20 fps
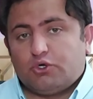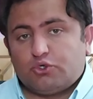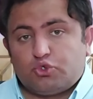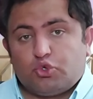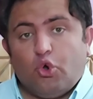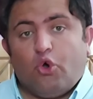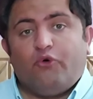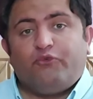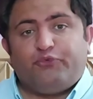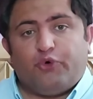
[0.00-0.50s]

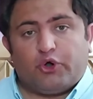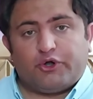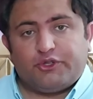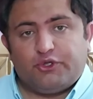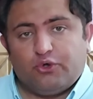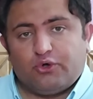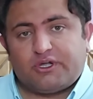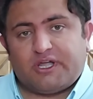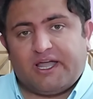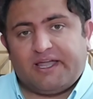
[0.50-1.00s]
go for
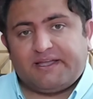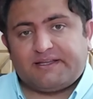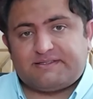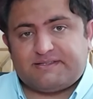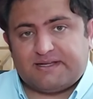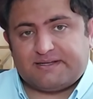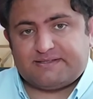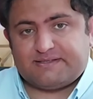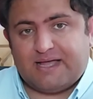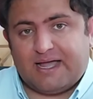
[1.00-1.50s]
yoga
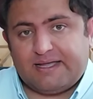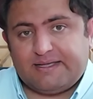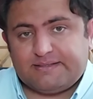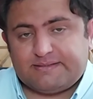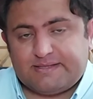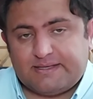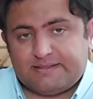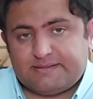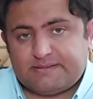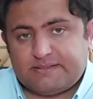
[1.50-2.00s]

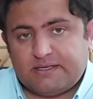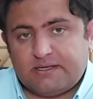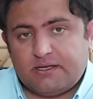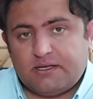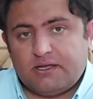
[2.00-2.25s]
exercises,